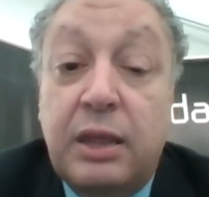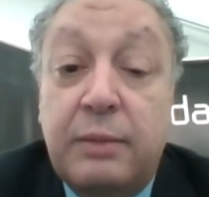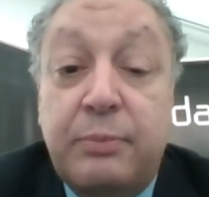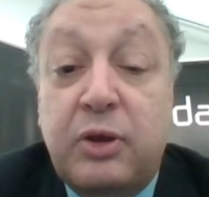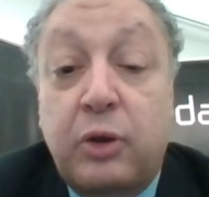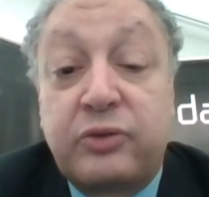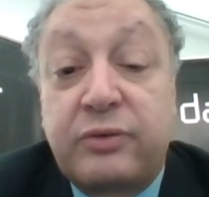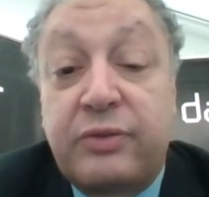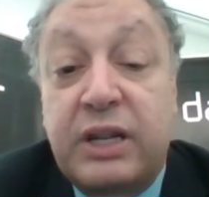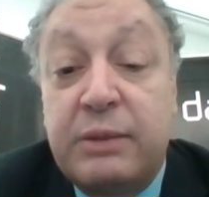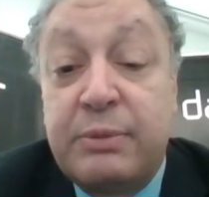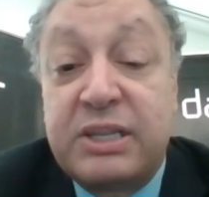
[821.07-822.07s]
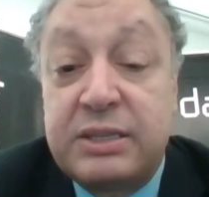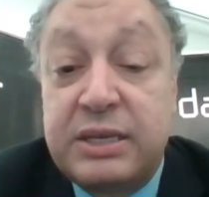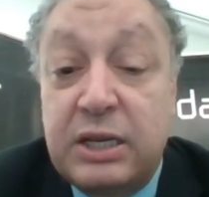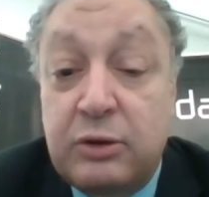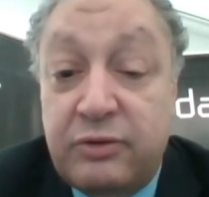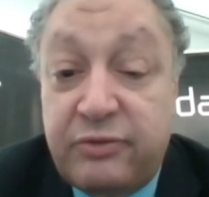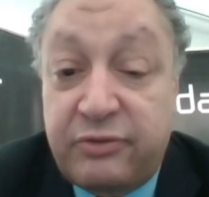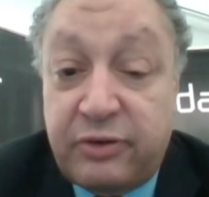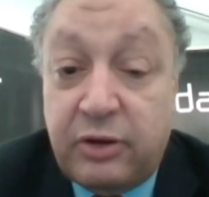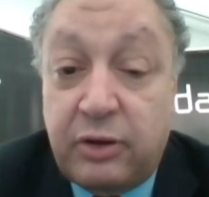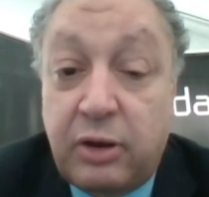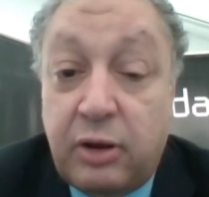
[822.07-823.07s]
because of the limited deal of
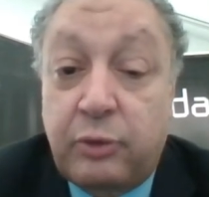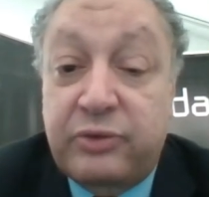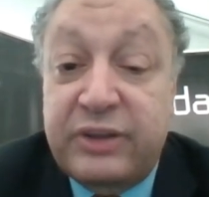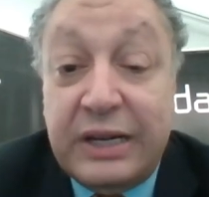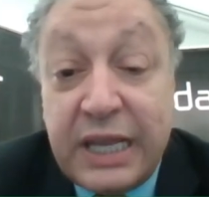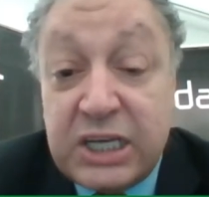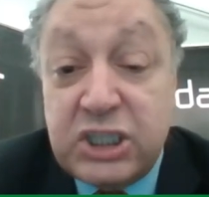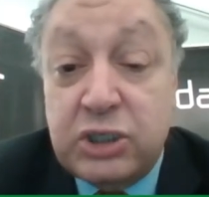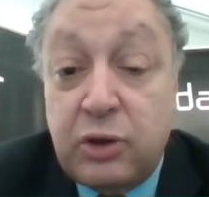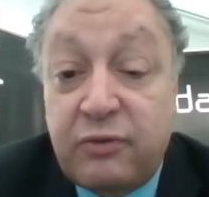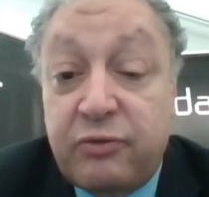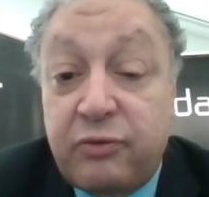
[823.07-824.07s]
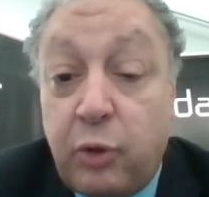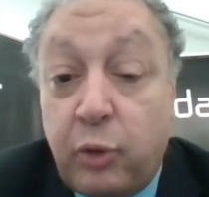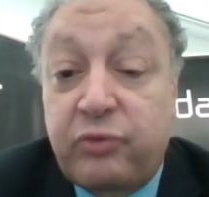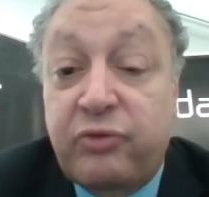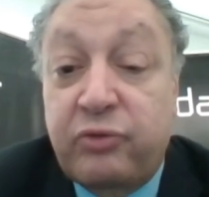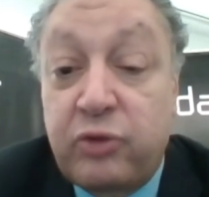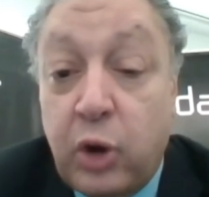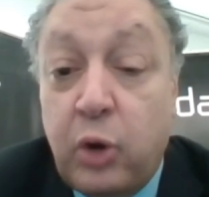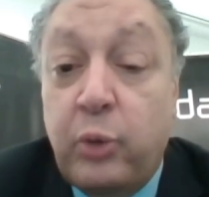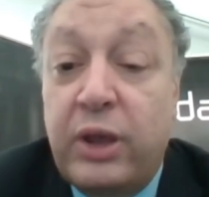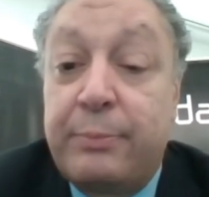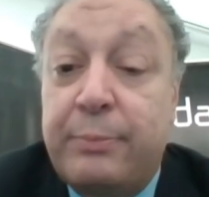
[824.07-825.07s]
or selection of
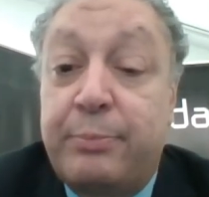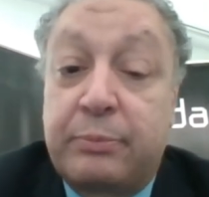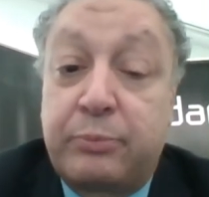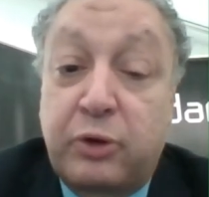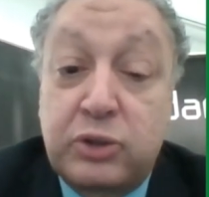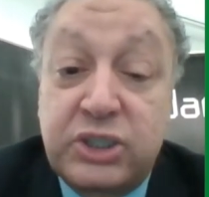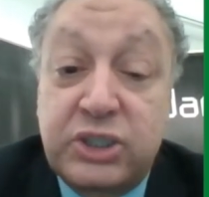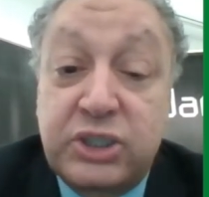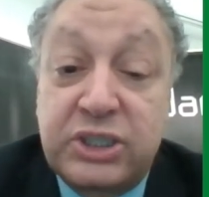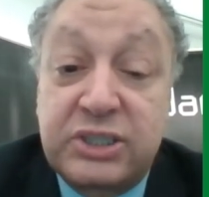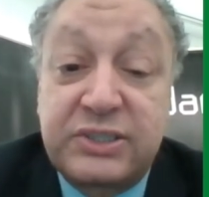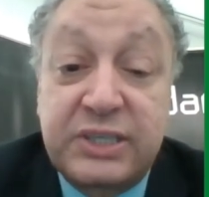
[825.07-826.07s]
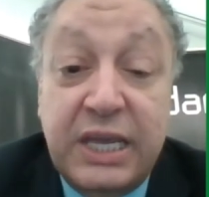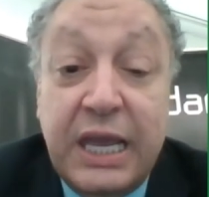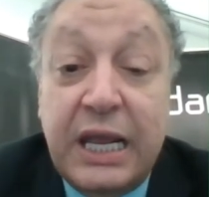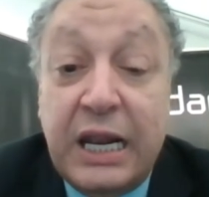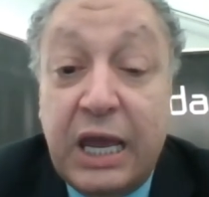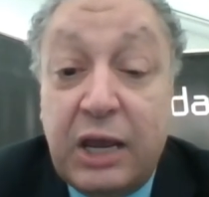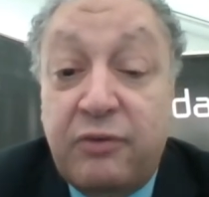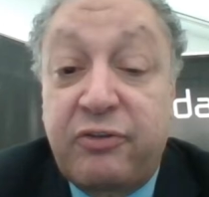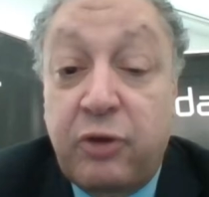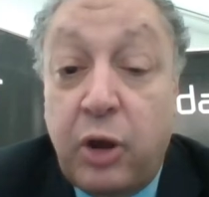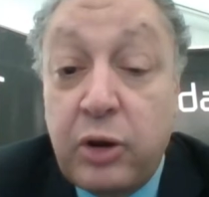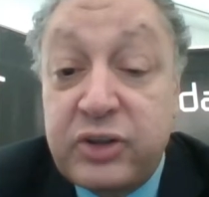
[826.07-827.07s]
low impact projects, lack of
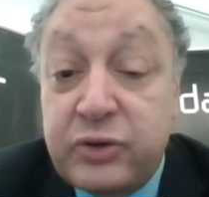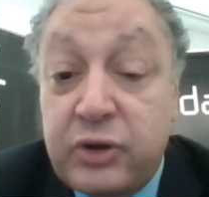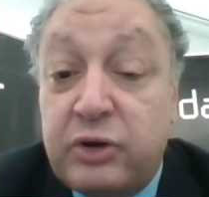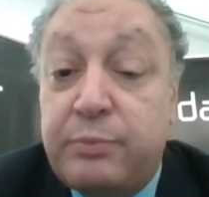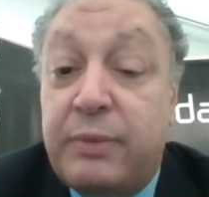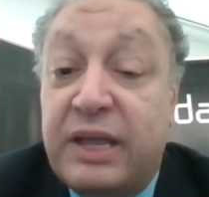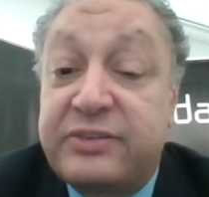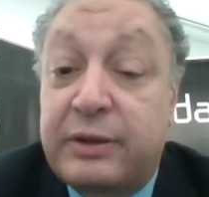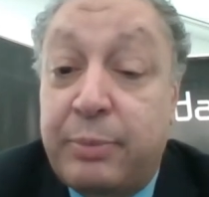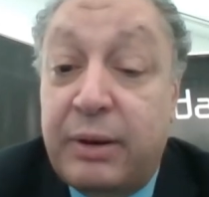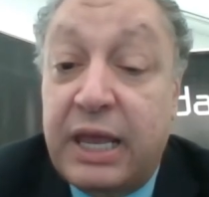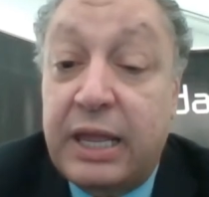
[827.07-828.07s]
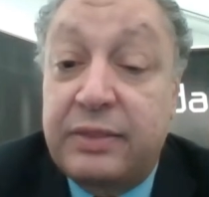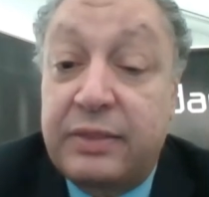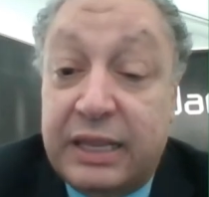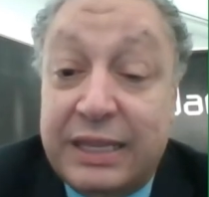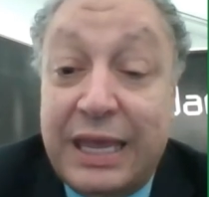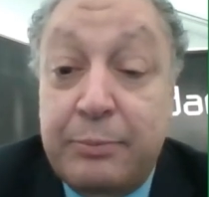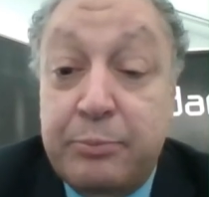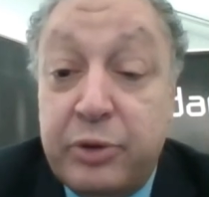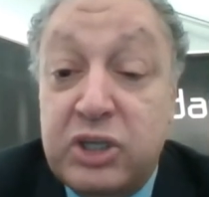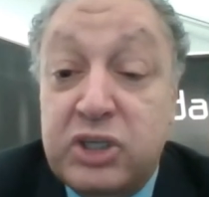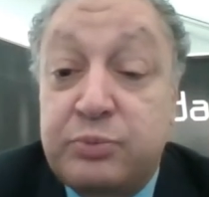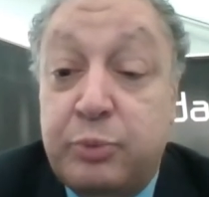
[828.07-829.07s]
long-term master plan that can
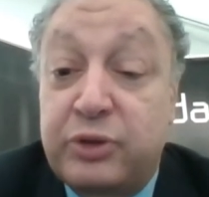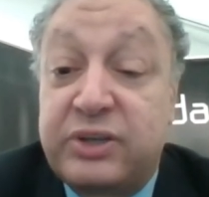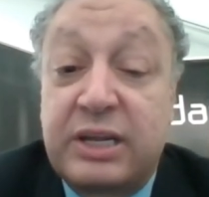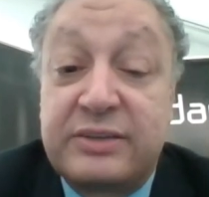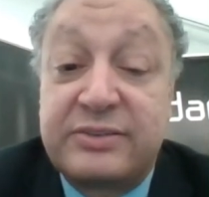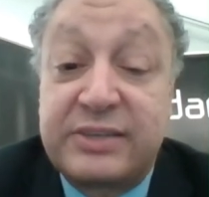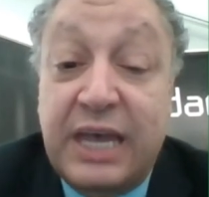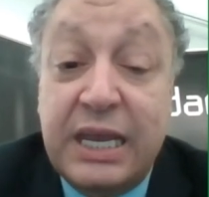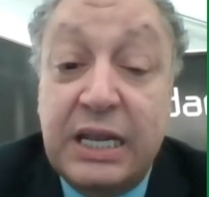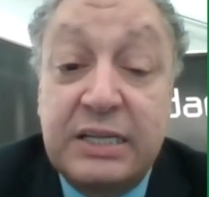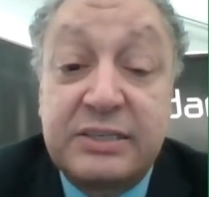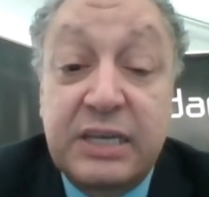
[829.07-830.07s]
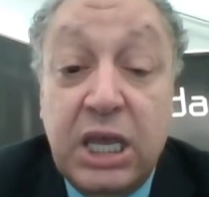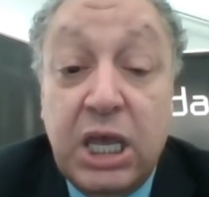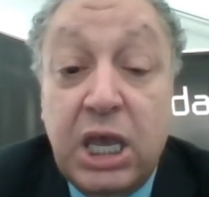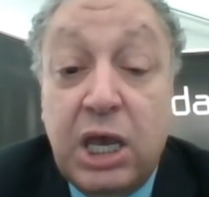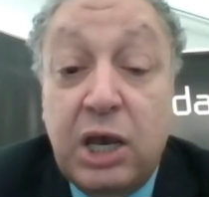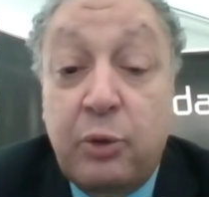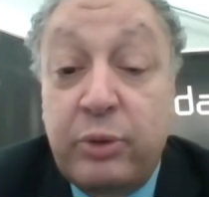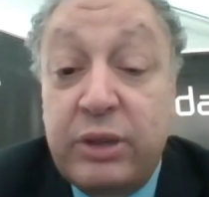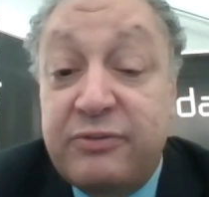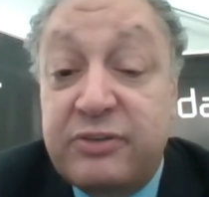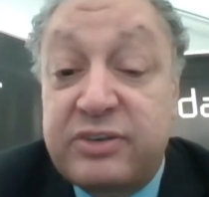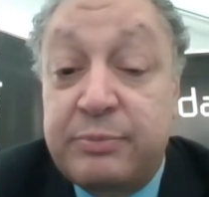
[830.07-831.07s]
bridge political cycles,
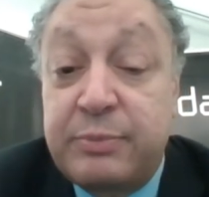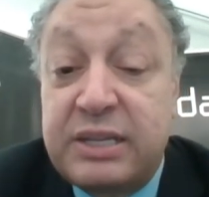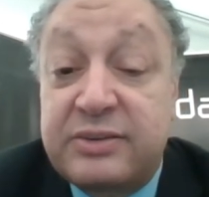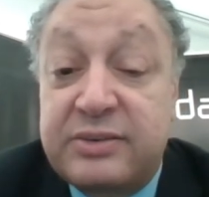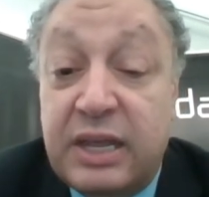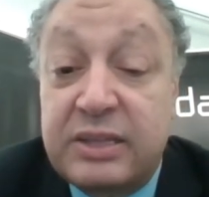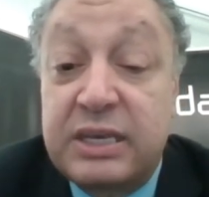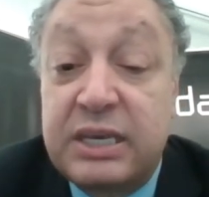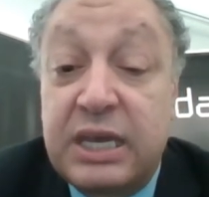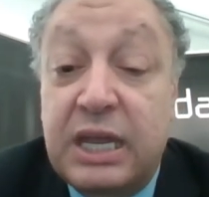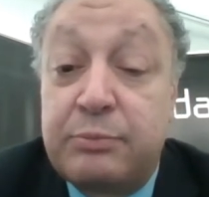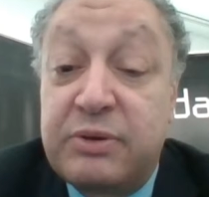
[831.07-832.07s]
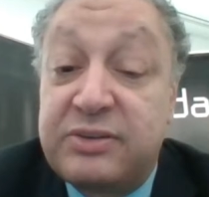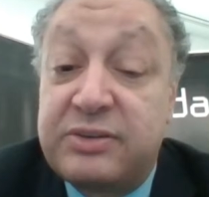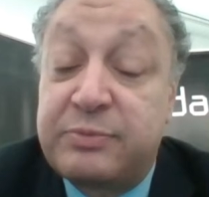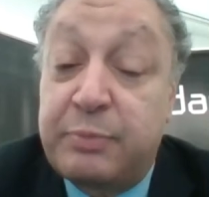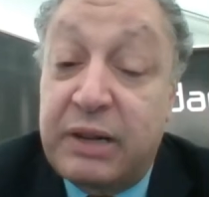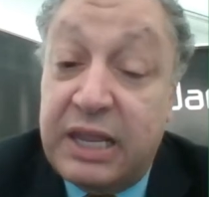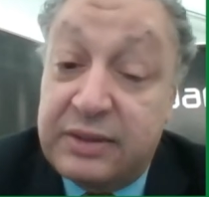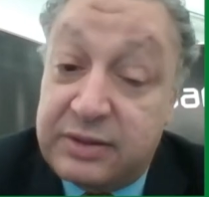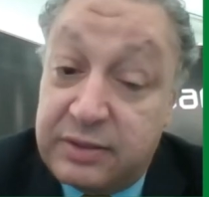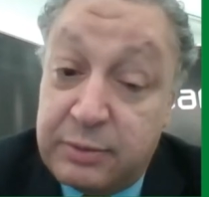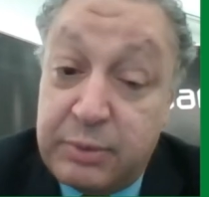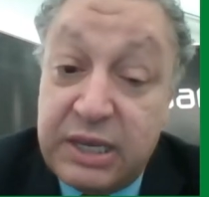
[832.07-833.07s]
weak feasibility study and business plans
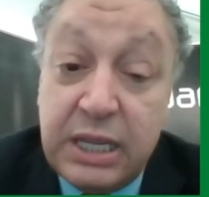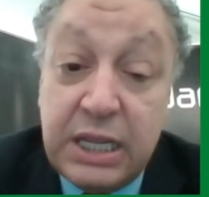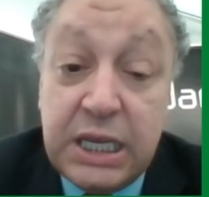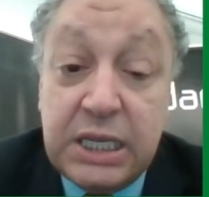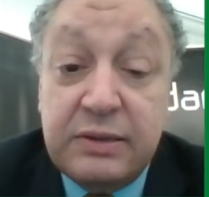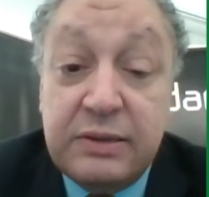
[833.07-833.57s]
in the beginning,